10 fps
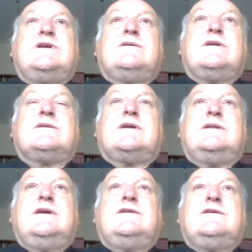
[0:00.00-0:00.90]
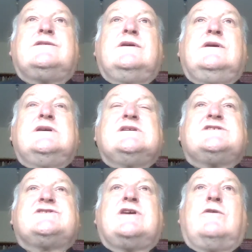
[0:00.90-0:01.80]
You know, they needed
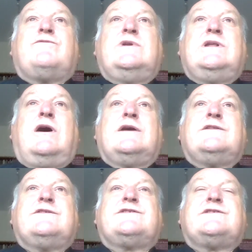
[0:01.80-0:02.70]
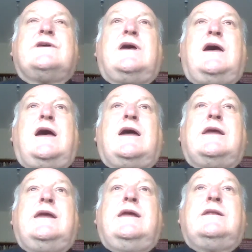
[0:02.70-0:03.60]
self-reliance
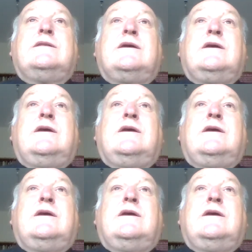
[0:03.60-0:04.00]
in